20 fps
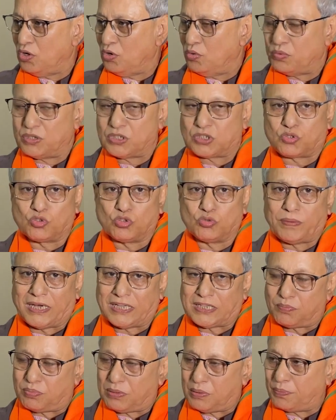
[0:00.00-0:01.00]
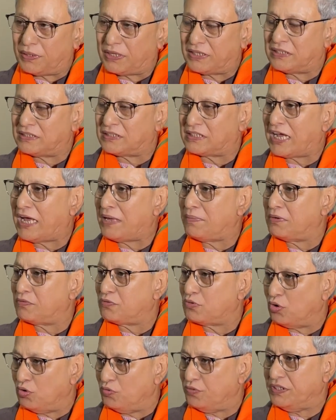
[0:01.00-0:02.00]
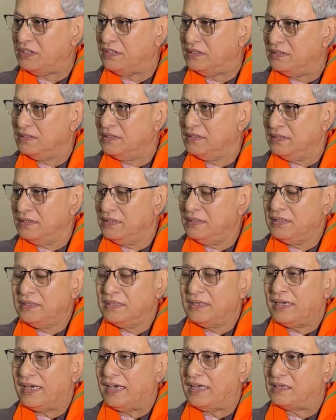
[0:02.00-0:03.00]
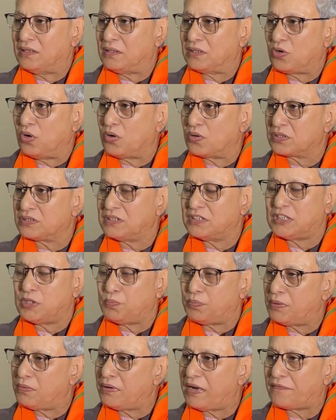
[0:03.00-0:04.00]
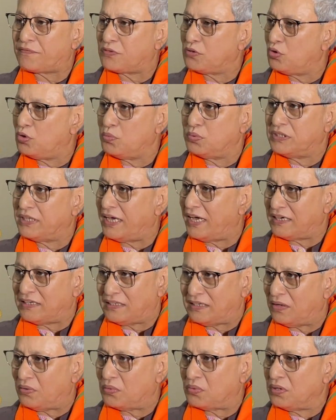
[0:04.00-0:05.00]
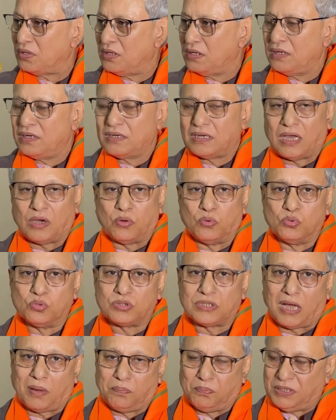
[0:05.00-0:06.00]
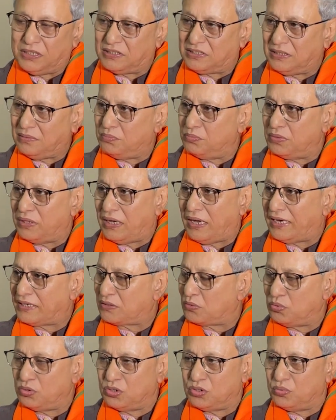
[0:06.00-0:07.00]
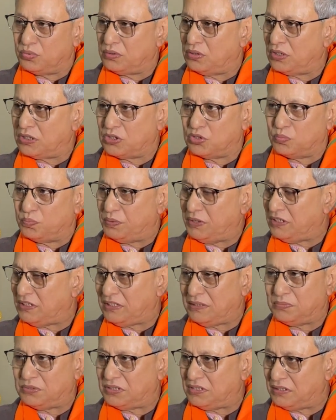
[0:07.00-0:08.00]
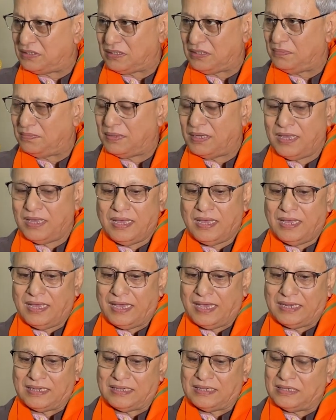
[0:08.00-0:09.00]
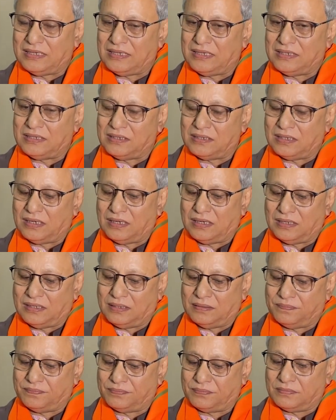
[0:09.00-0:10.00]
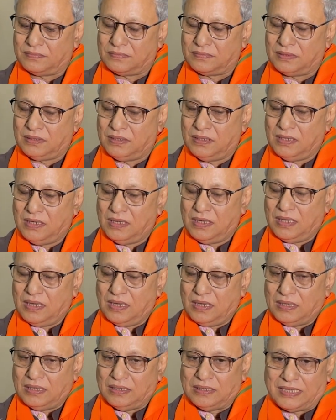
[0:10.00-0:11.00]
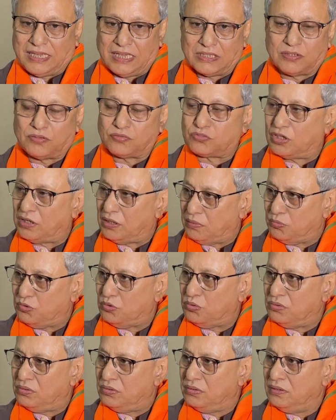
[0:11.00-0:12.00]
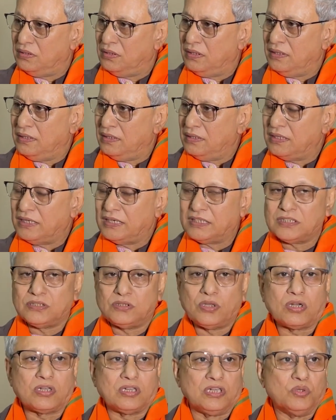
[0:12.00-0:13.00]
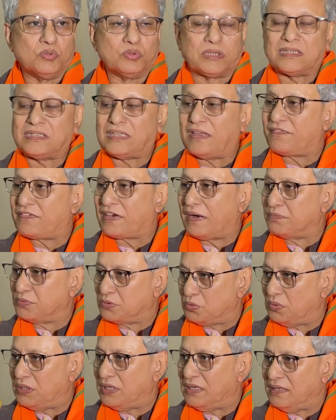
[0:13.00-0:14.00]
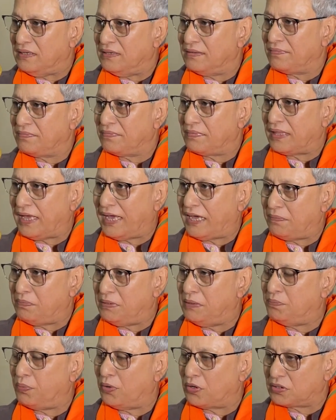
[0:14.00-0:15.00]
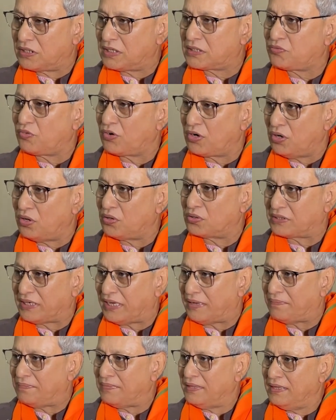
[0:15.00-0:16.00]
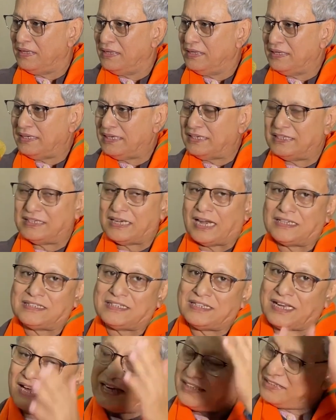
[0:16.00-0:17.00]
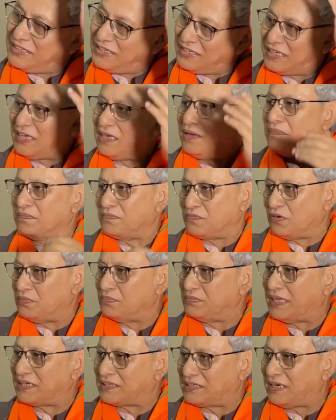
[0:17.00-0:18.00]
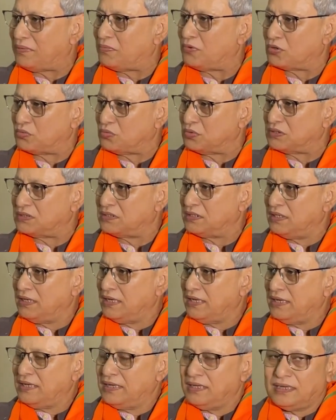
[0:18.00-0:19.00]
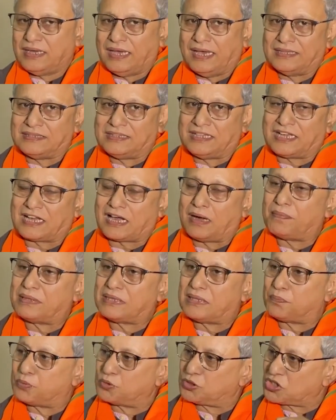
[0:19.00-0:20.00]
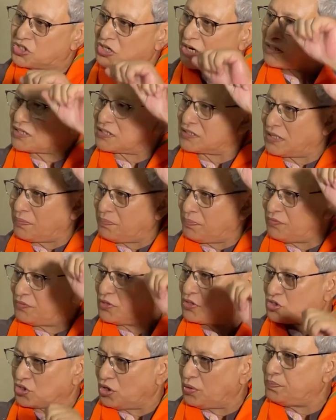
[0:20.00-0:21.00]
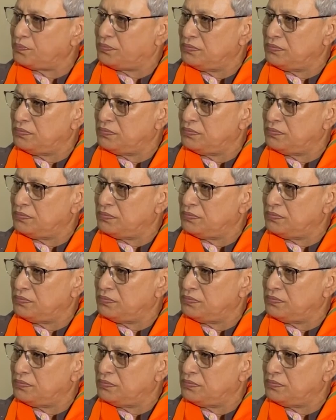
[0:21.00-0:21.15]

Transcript: We stood by the people at the time of COVID, and the Congress and CPM will have to go with the head down. Now, who's our B team? I told you there is no B team, C team. And in case of Trinamool, it is not new that they have come today. I have been in politics for a long time. In 99 they came from that time onwards. And they come and they put the shutters up of the shop.